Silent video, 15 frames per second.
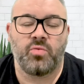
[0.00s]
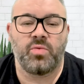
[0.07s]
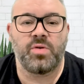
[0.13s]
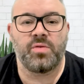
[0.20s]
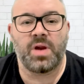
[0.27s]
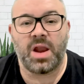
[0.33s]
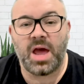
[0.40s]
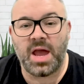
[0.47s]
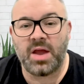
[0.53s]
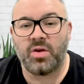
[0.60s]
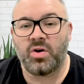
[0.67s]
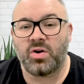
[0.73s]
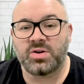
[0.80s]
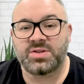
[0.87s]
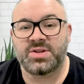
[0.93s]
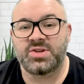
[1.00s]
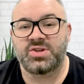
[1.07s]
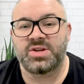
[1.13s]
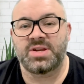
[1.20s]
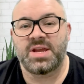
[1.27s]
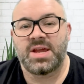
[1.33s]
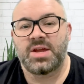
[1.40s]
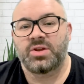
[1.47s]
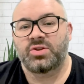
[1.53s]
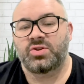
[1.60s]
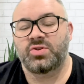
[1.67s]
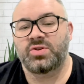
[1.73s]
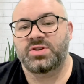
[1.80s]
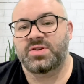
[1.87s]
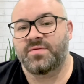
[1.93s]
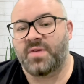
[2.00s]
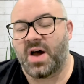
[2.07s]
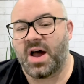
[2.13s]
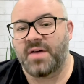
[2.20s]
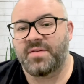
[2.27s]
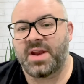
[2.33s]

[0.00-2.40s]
We rely on oxygen to survive,